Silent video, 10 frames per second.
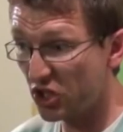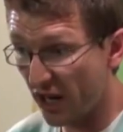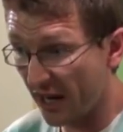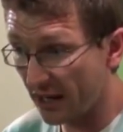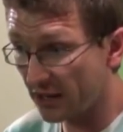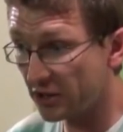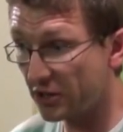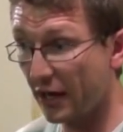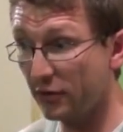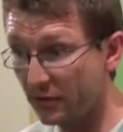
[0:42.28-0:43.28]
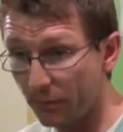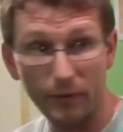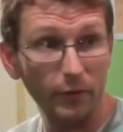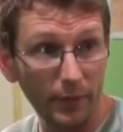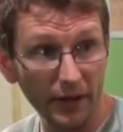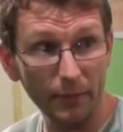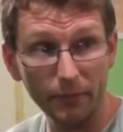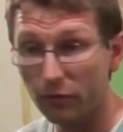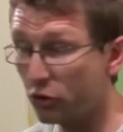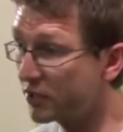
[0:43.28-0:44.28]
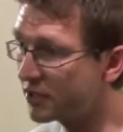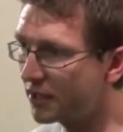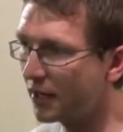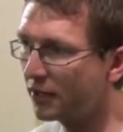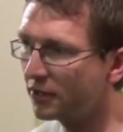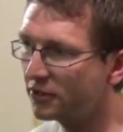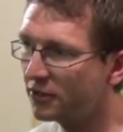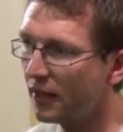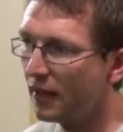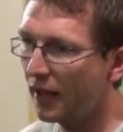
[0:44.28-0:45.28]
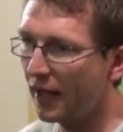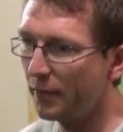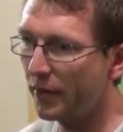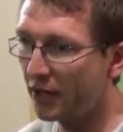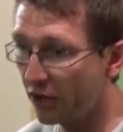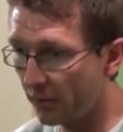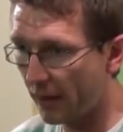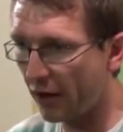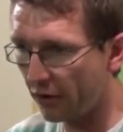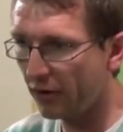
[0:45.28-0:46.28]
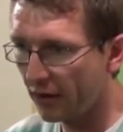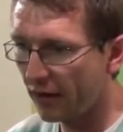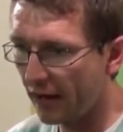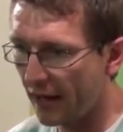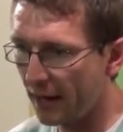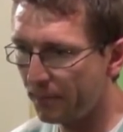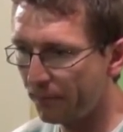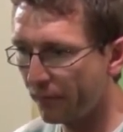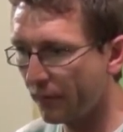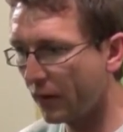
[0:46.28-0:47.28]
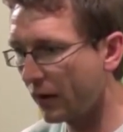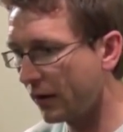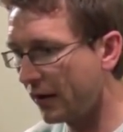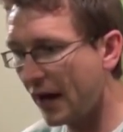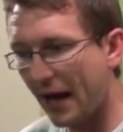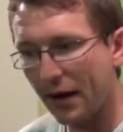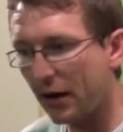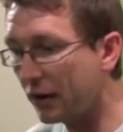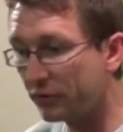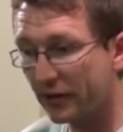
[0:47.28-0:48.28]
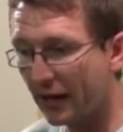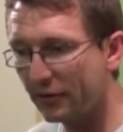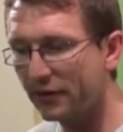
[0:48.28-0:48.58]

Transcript: changed, how some people have become Christians, um, hear about, um, yeah, how, how, th how